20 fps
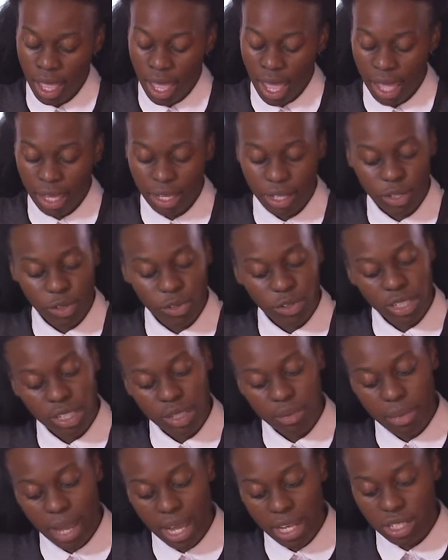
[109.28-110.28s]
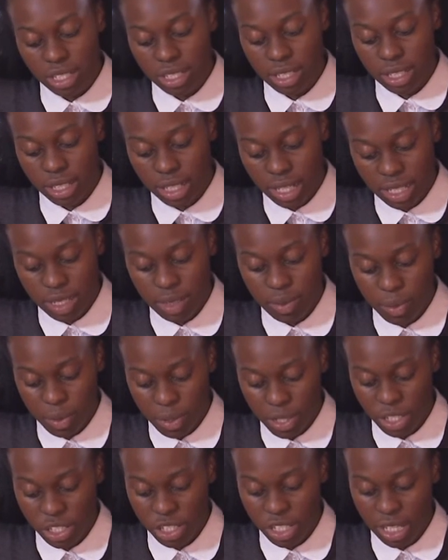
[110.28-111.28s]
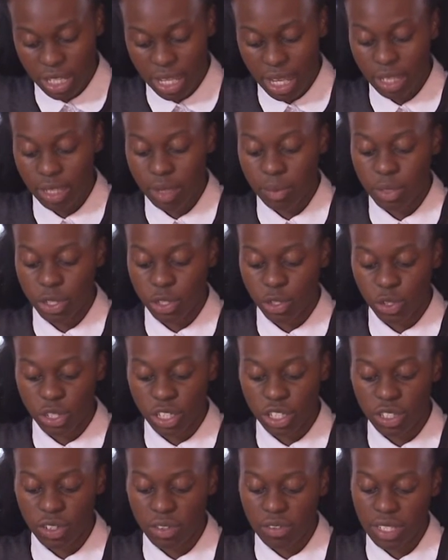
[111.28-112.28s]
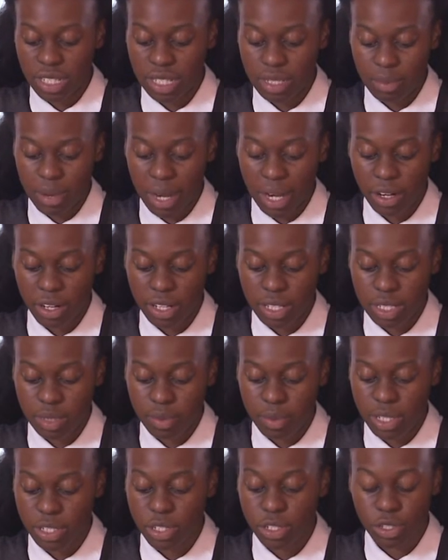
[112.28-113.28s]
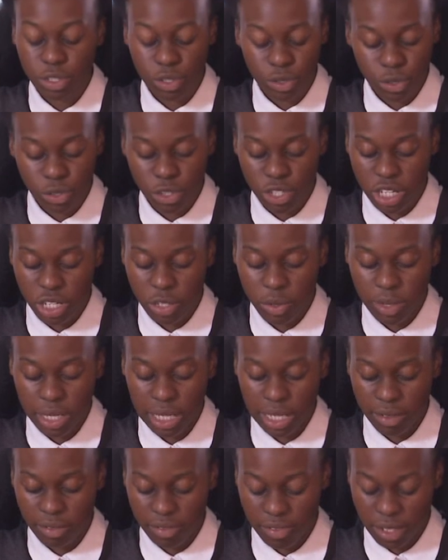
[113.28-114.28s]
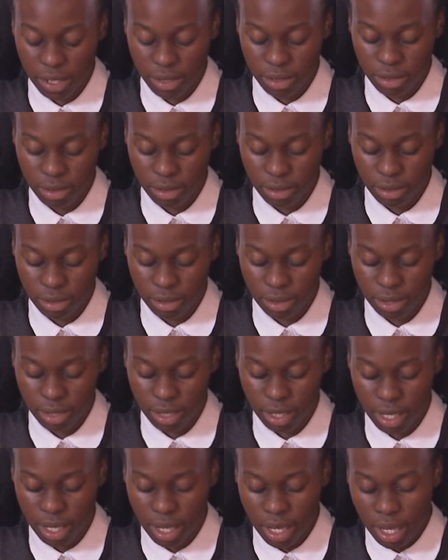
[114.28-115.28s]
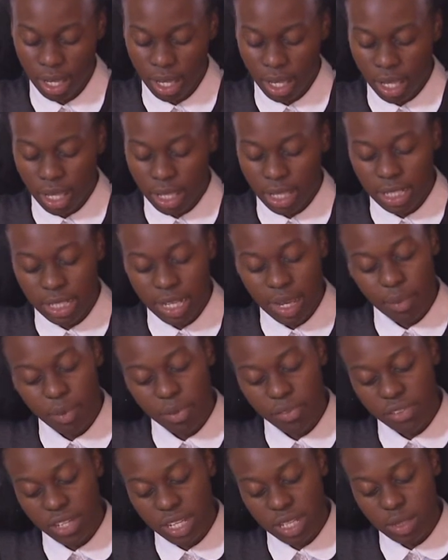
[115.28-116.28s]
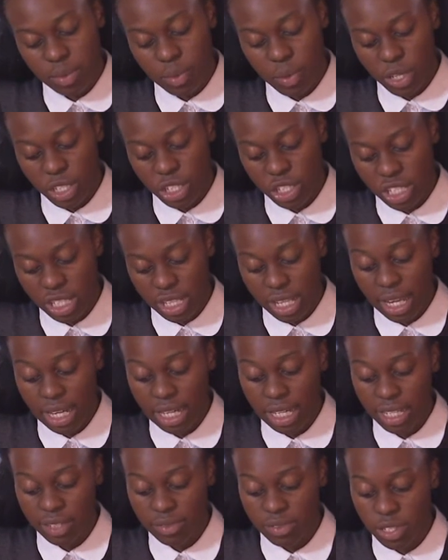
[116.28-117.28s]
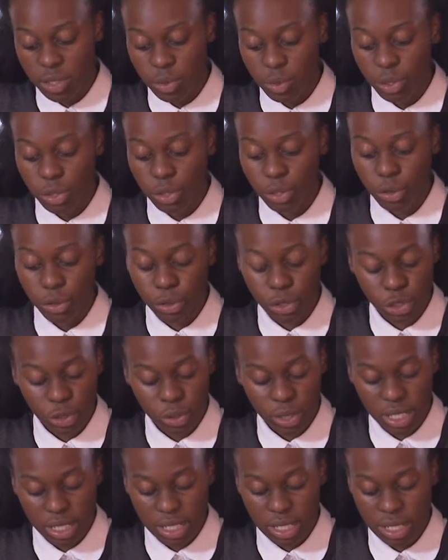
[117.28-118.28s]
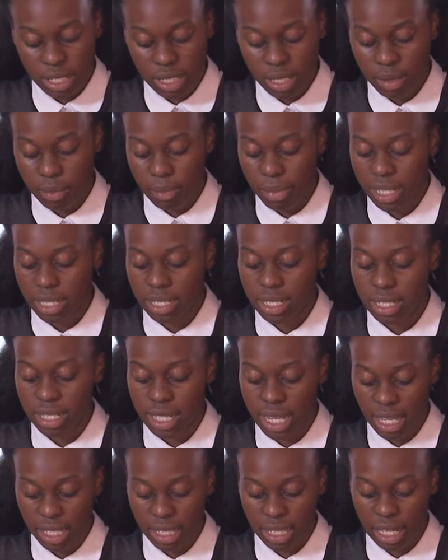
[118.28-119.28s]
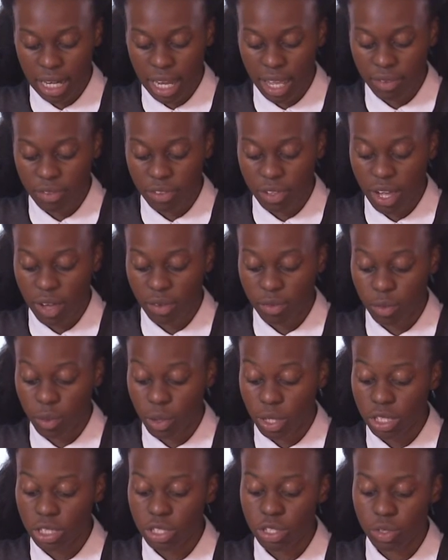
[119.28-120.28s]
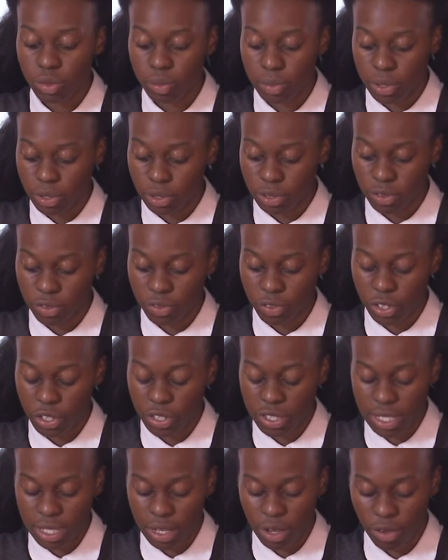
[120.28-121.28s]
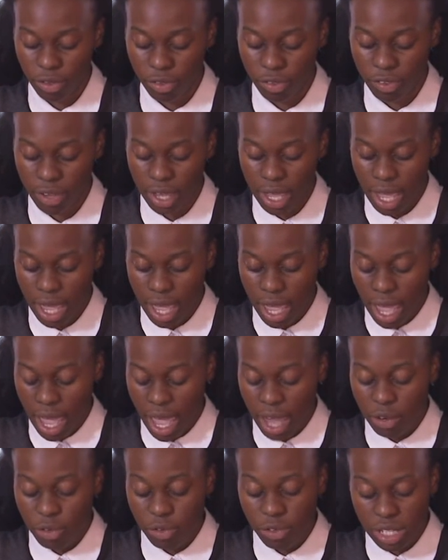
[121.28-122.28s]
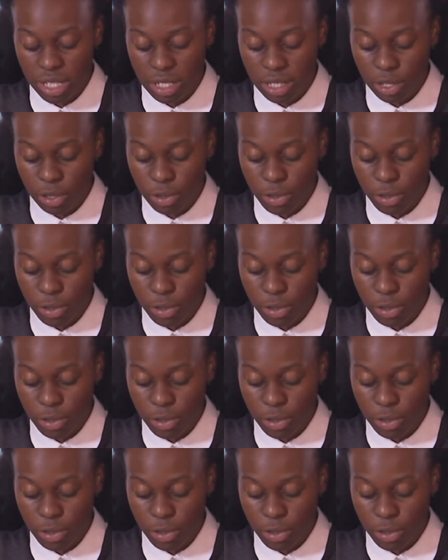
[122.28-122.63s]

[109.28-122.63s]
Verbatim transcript: I can only imagine the desperation that the majority of these migrants must so genuinely feel. The type of desperation that leaves you with no choice but to take the life you have worked to build for yourself and risk